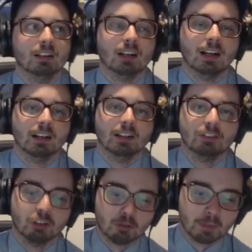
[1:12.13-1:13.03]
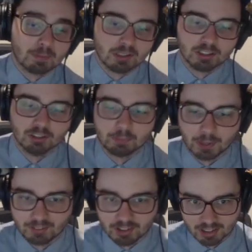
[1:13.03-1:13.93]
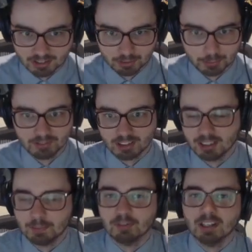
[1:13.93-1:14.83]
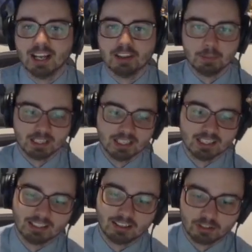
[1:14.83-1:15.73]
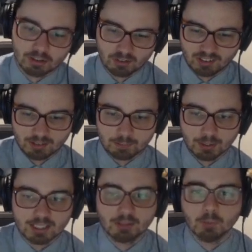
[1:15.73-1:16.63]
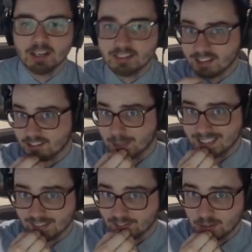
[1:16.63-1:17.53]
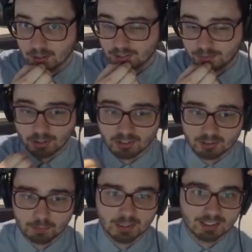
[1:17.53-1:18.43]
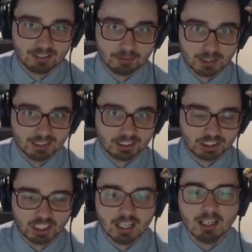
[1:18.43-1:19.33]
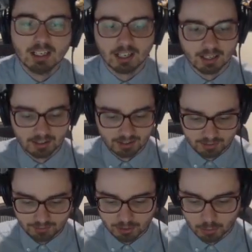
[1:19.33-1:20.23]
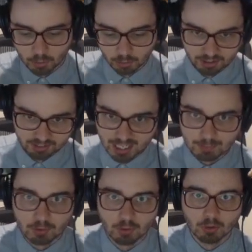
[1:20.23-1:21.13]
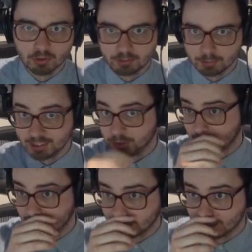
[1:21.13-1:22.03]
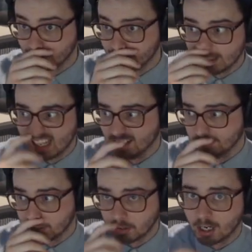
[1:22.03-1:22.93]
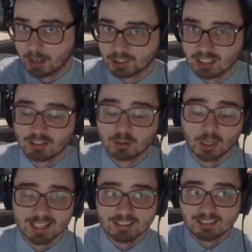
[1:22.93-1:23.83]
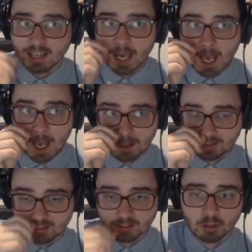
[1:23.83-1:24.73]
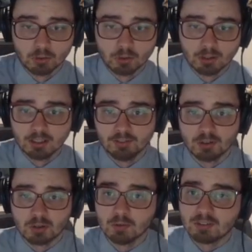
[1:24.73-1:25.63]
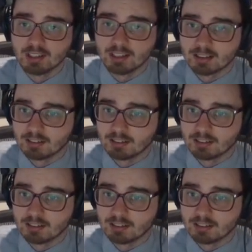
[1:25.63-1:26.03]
if you'll remember, you'll probably saw a little bit of a clip of it at the beginning there. There's a bug when Desmond gives you his first big speech that if you hold escape through the whole speech, you actually get the elevator option twice. So if you use it